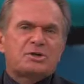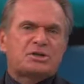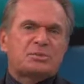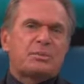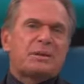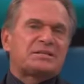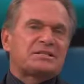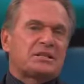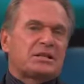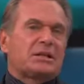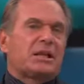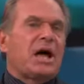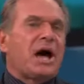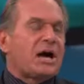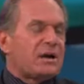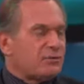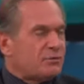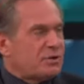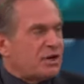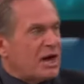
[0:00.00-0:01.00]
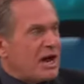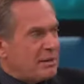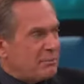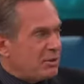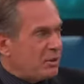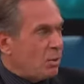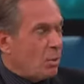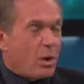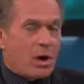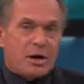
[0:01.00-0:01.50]
who spends a lot of time in
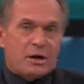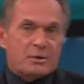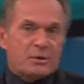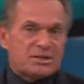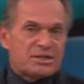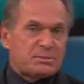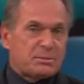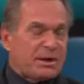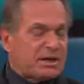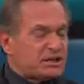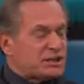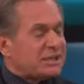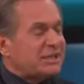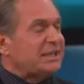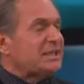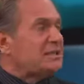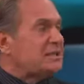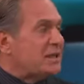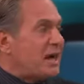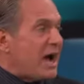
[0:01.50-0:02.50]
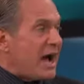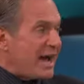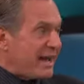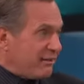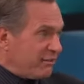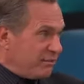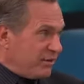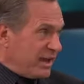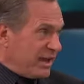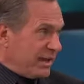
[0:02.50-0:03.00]
the water, especially
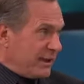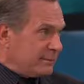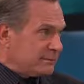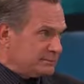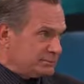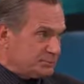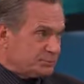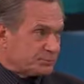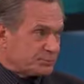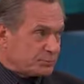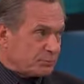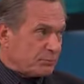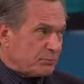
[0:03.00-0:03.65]
diving mm-hmm.